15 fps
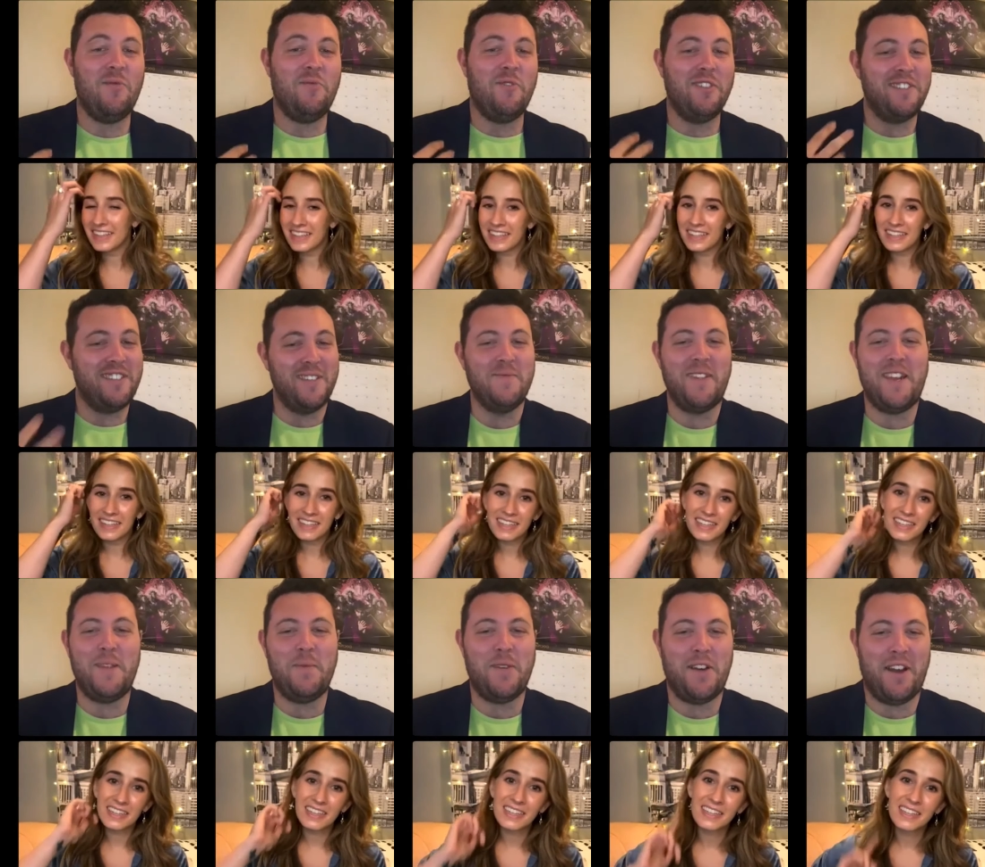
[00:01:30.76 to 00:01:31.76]
Speaker 1: what's the
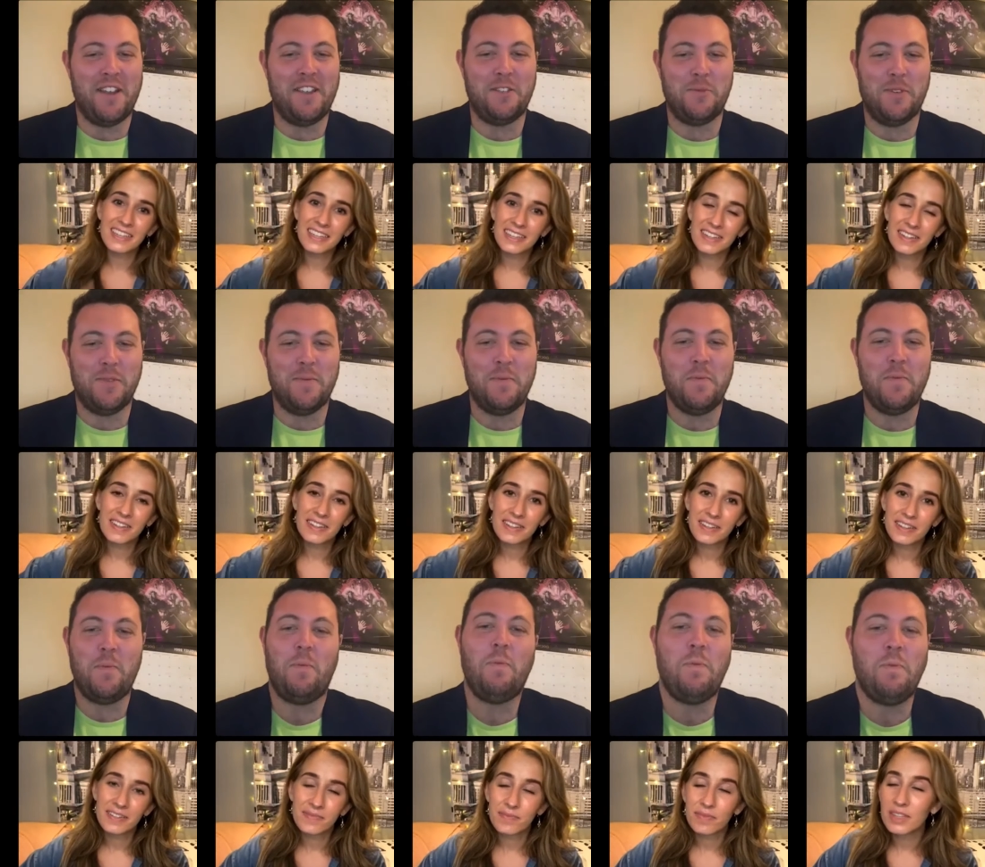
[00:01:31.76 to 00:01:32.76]
meaning behind this one?
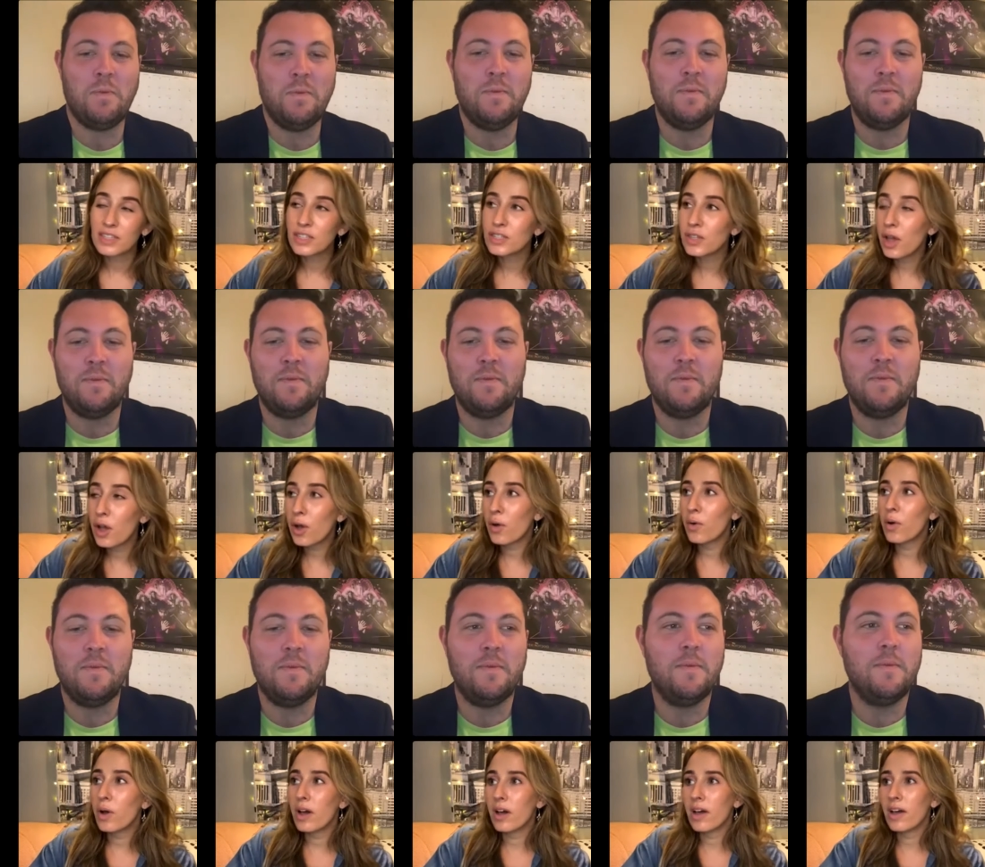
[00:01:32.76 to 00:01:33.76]

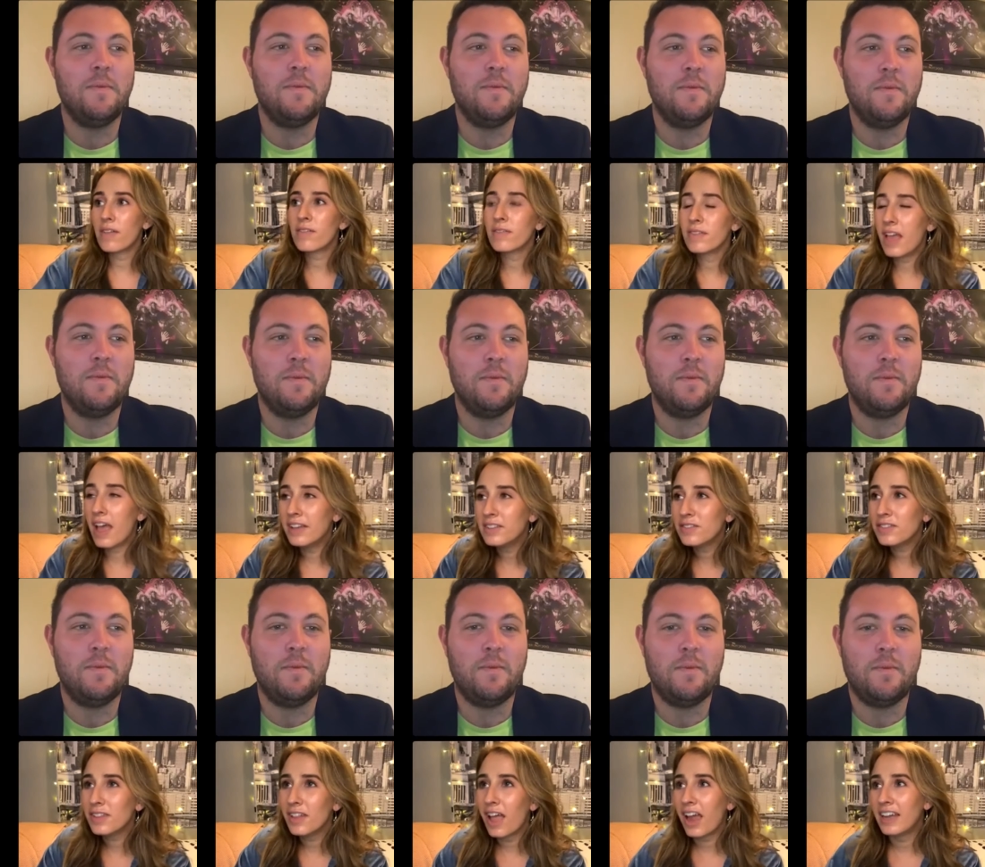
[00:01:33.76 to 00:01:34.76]
Speaker 2: So, End of
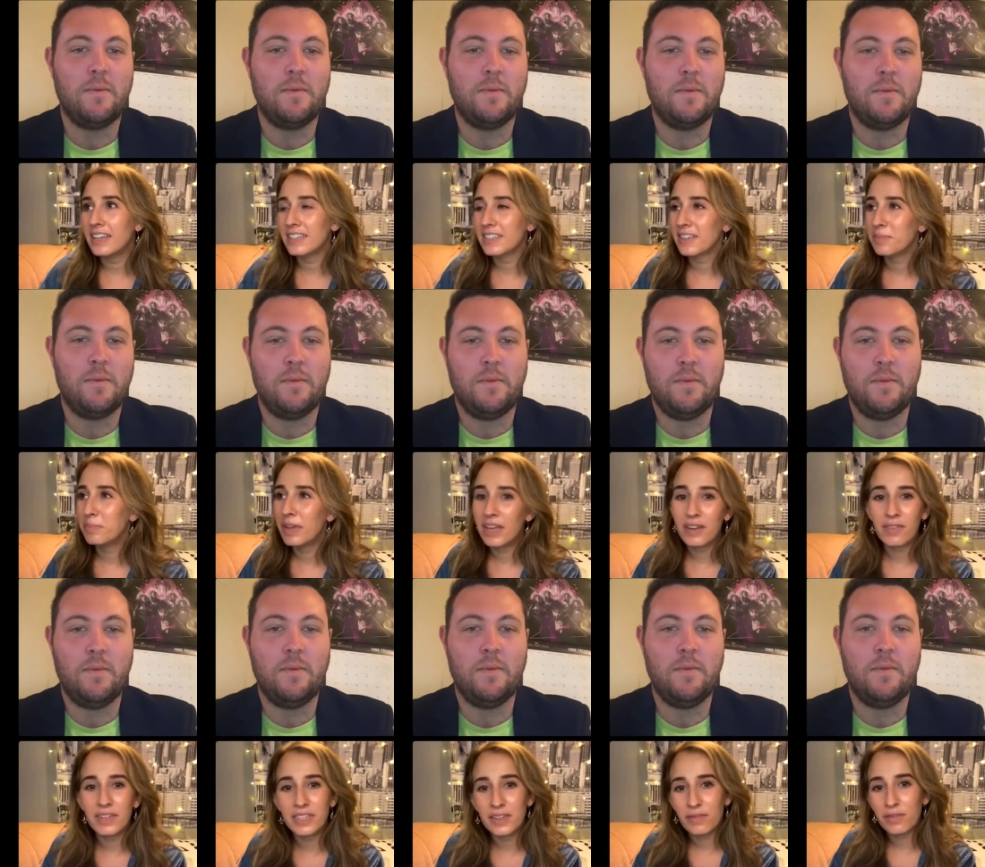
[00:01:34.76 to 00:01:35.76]
the Line is a bit of
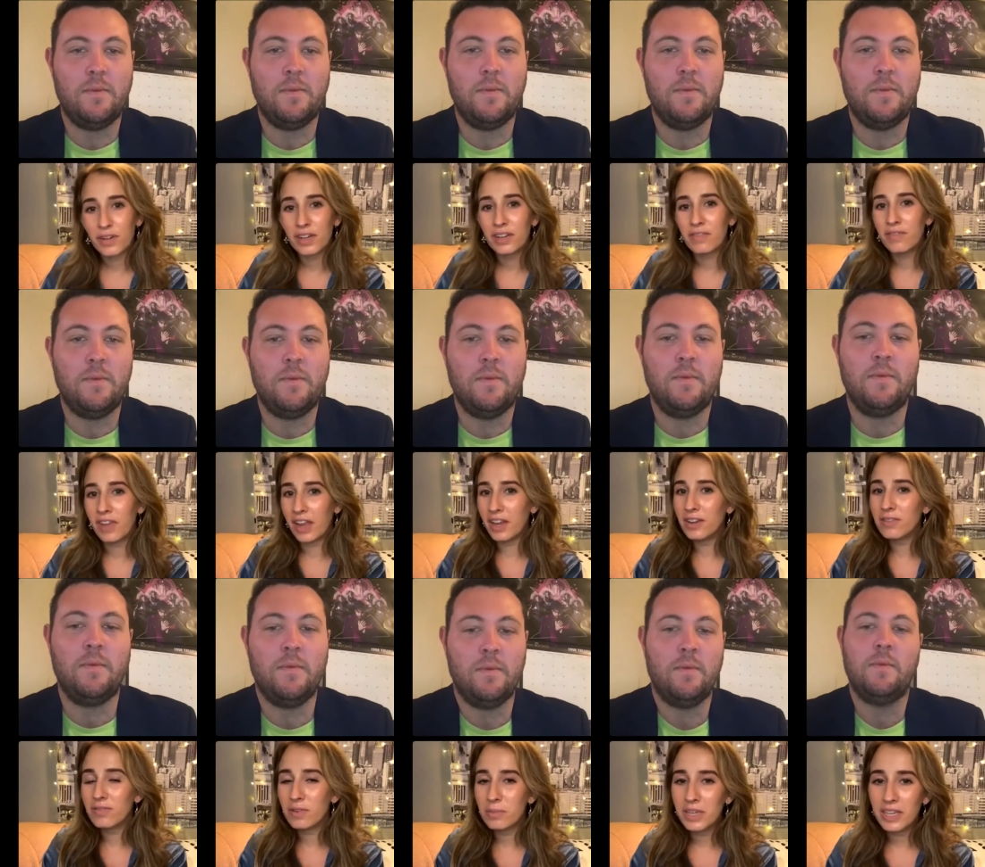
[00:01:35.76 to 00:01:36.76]
a different vein
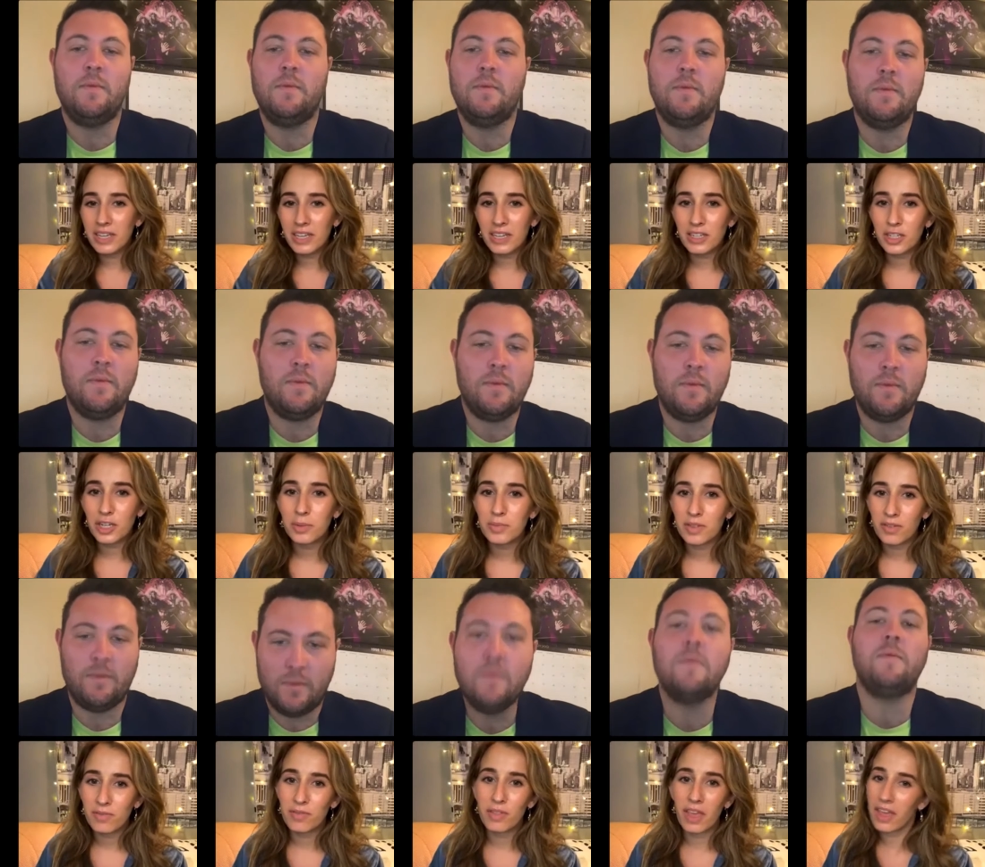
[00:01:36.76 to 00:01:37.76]
for me in terms
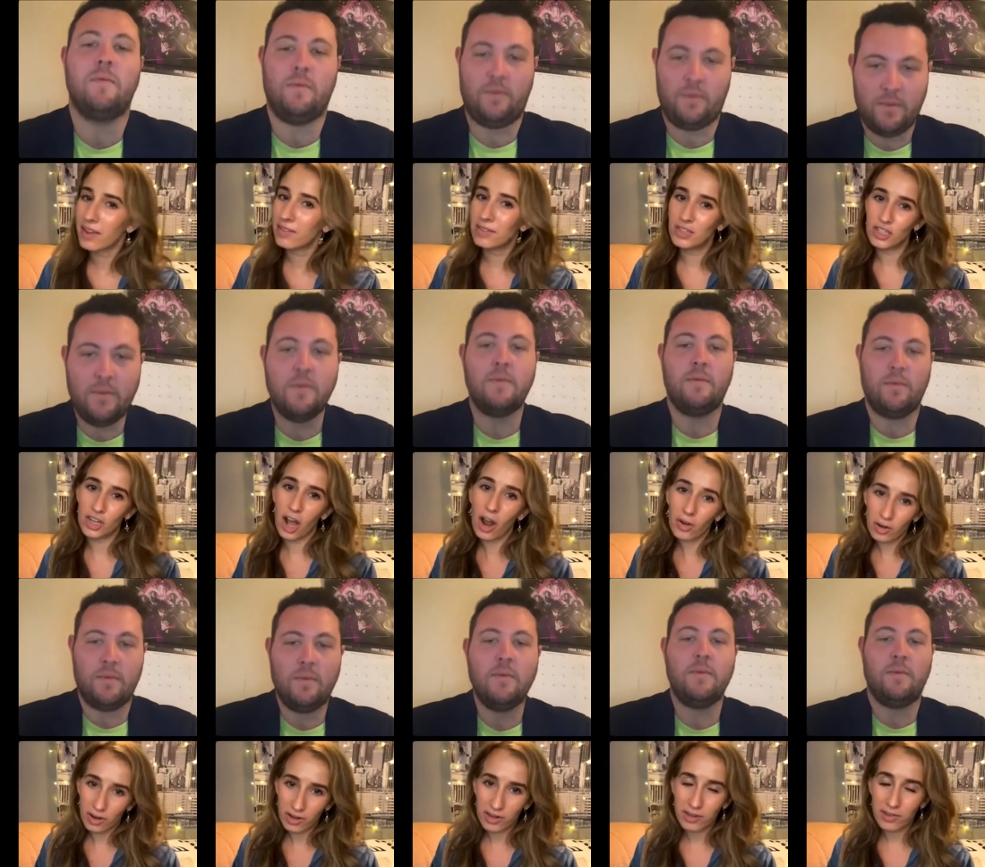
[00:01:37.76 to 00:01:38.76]
of like the
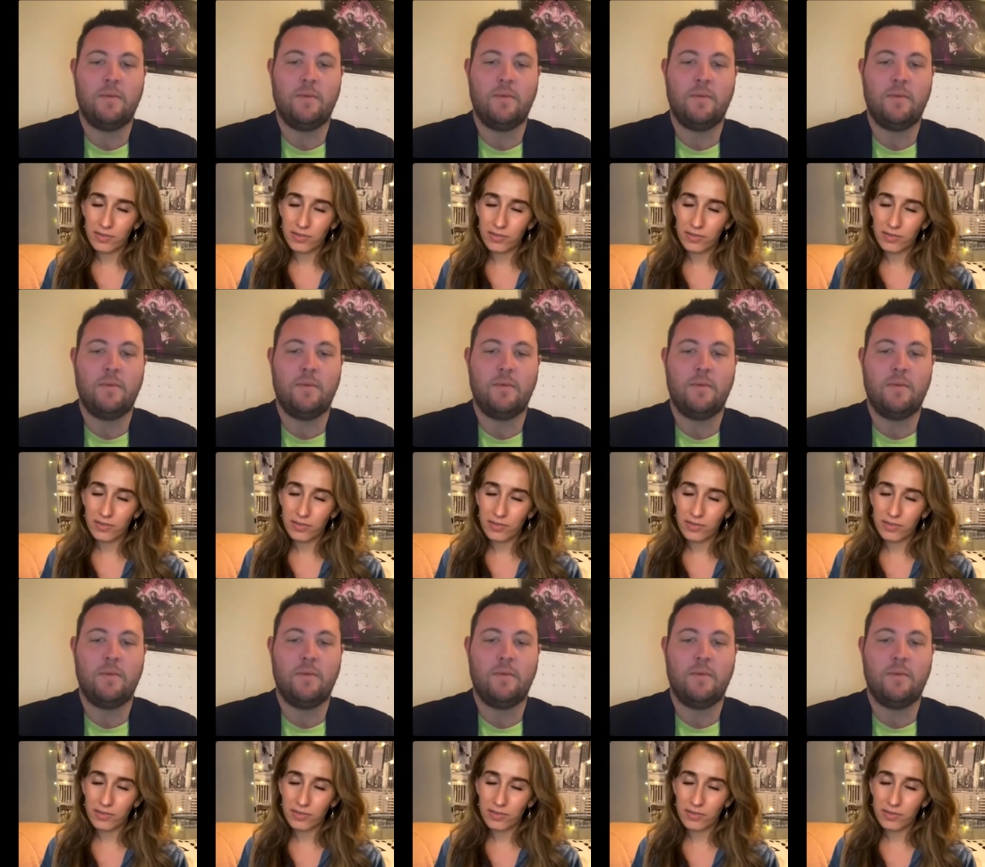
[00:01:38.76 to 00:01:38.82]
genre